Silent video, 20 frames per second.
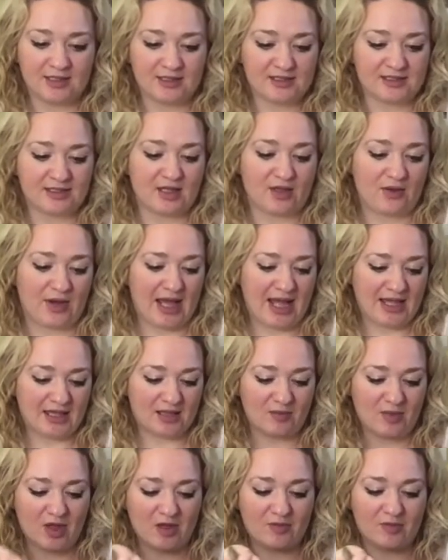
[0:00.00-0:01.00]
So at
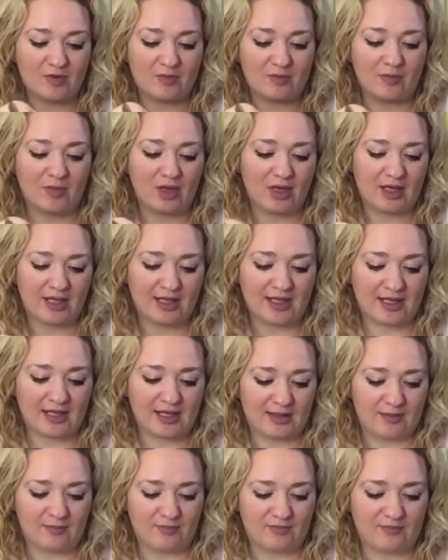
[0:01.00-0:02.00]
the moment
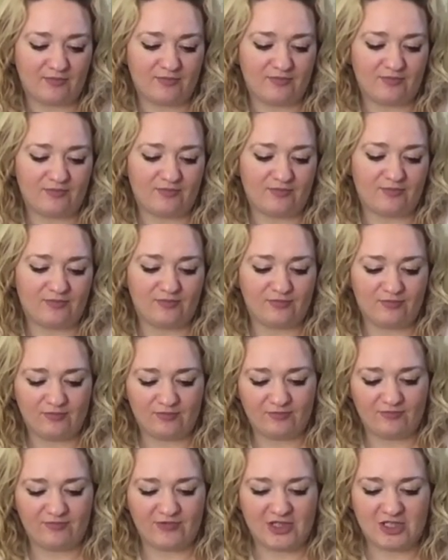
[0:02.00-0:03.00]
my
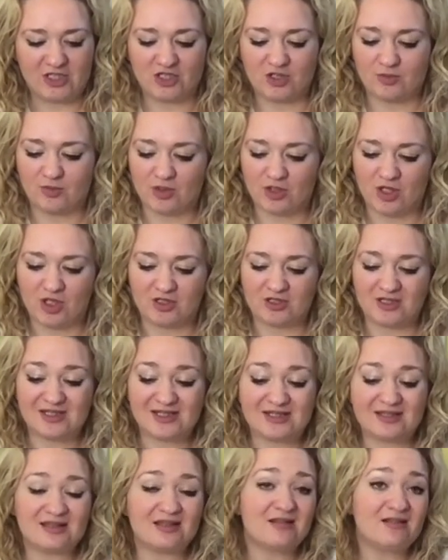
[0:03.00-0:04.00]
vegetable garden
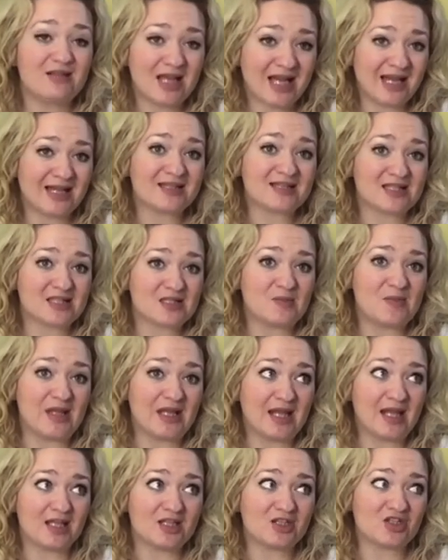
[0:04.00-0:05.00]
still has
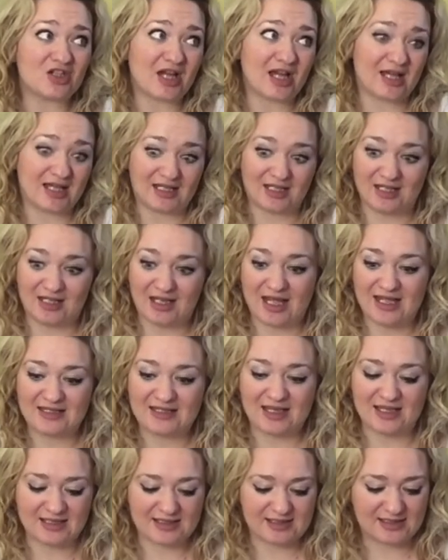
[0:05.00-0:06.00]
spinach and
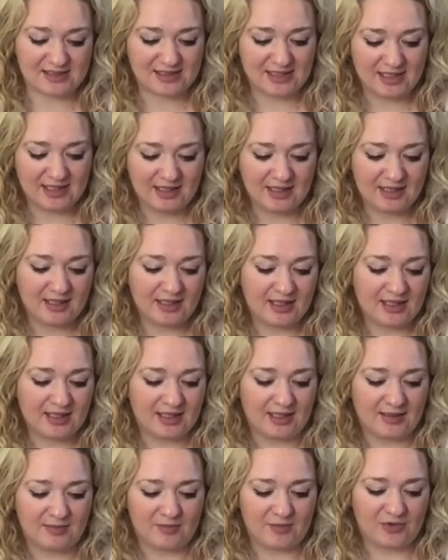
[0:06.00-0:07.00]
lettuce
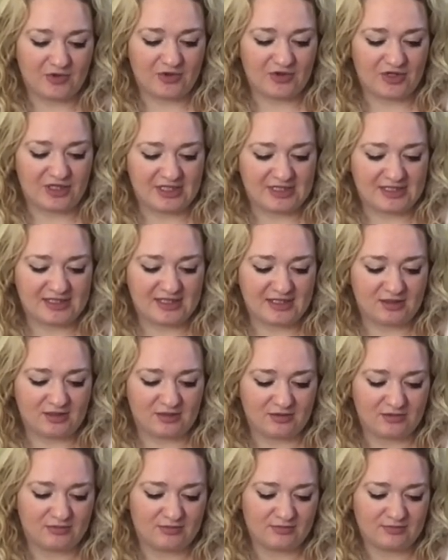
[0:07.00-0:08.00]
that are
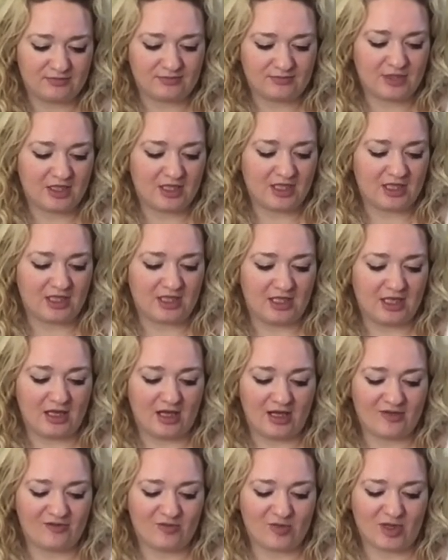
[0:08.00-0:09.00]
still
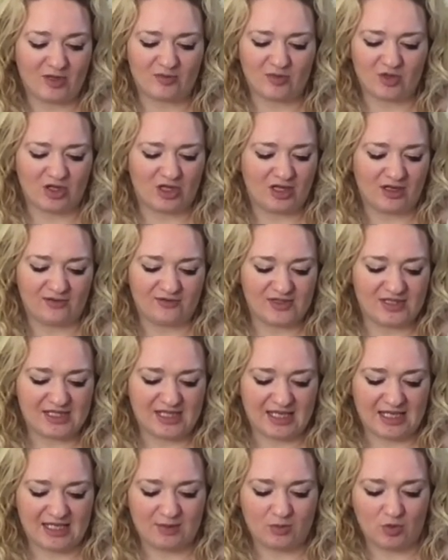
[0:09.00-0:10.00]
alive, but I'm not
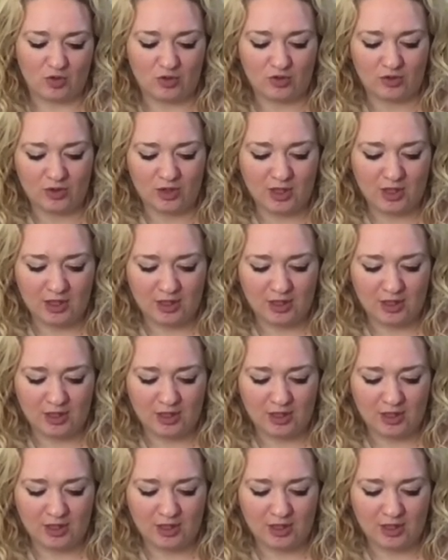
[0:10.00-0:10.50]
harvesting anymore.